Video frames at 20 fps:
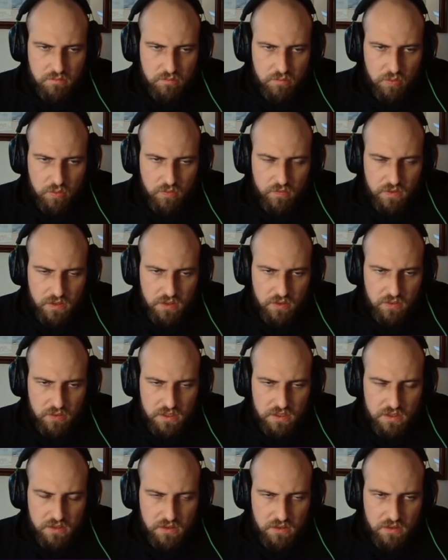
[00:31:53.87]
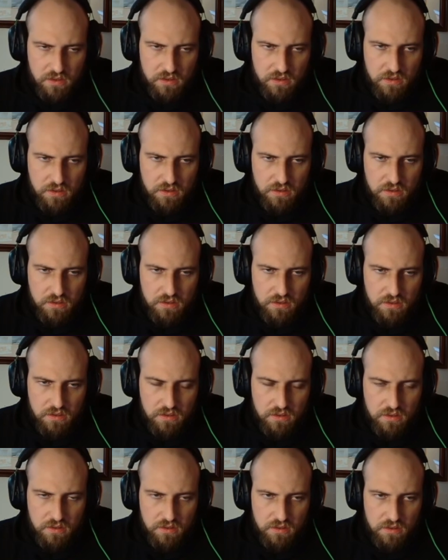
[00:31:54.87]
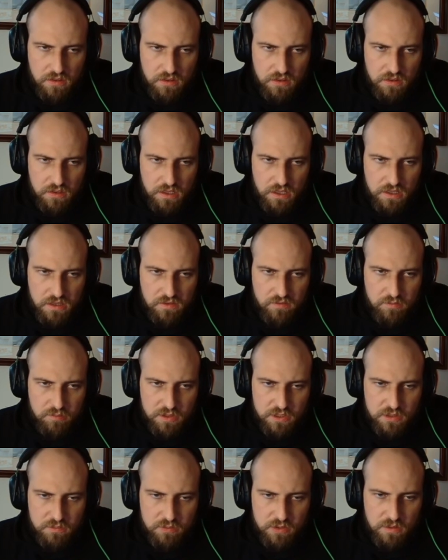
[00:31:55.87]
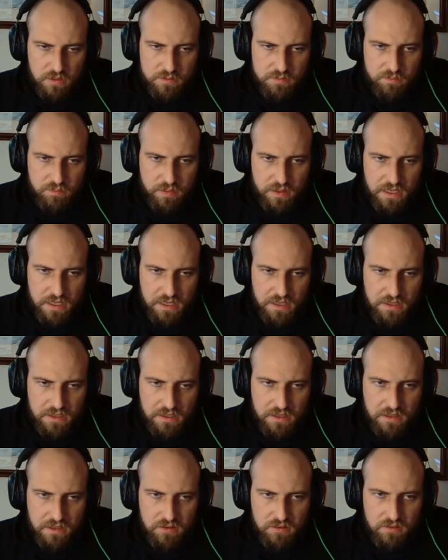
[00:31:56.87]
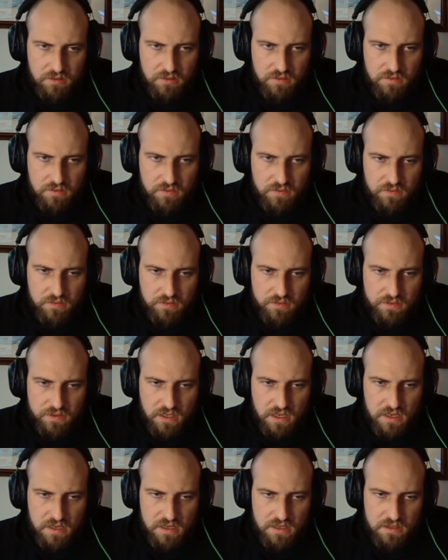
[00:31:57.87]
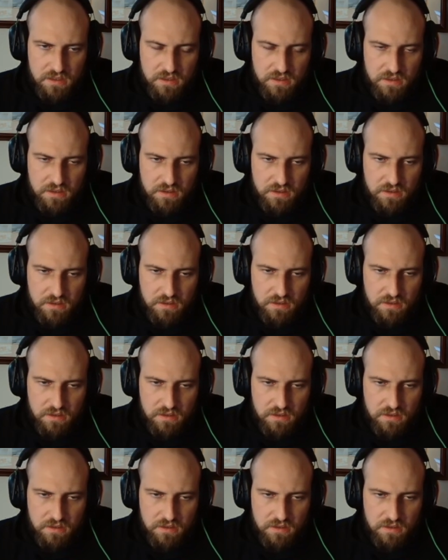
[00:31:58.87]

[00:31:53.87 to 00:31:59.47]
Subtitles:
What if we go here? And then the bishop drops back. Take.